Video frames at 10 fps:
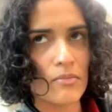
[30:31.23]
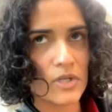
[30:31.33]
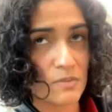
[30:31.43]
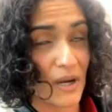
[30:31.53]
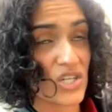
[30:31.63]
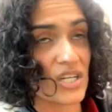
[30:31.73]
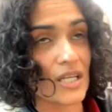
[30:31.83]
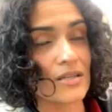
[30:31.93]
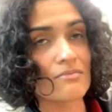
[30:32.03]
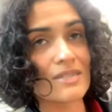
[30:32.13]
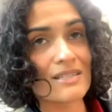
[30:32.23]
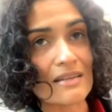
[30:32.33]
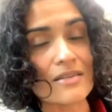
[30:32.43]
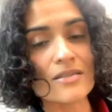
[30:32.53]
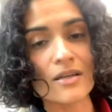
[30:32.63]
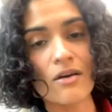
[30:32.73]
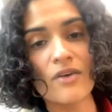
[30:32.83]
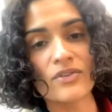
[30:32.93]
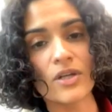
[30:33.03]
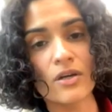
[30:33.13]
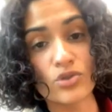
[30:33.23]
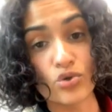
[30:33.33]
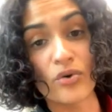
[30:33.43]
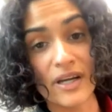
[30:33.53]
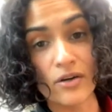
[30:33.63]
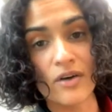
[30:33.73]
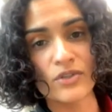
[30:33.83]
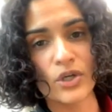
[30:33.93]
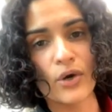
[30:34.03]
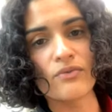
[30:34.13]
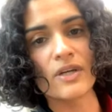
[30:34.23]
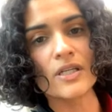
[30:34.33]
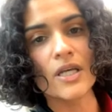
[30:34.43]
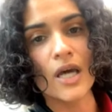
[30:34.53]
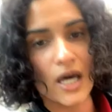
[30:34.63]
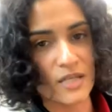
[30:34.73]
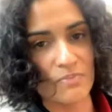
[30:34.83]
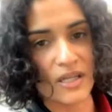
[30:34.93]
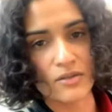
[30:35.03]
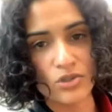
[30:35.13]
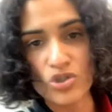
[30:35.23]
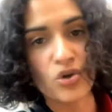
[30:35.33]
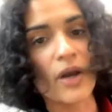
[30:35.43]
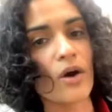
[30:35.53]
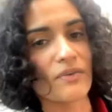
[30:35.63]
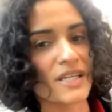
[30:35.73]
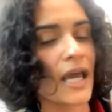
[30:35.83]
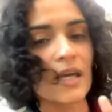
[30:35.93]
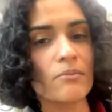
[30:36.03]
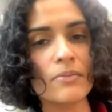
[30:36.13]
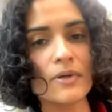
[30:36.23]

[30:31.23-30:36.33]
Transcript: especially since and after, during and after COVID, has been straight off a tape.